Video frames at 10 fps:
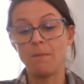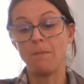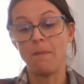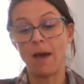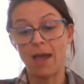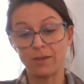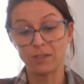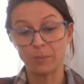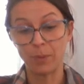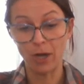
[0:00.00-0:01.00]

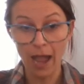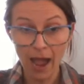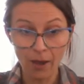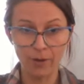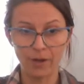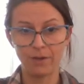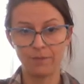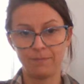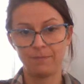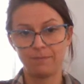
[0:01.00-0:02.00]
miles per hour,
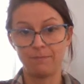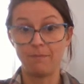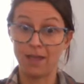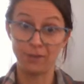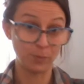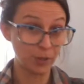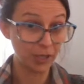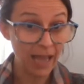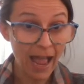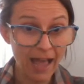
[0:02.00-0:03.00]
miles per
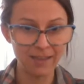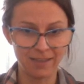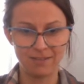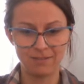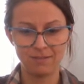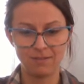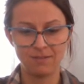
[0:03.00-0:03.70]
gallon,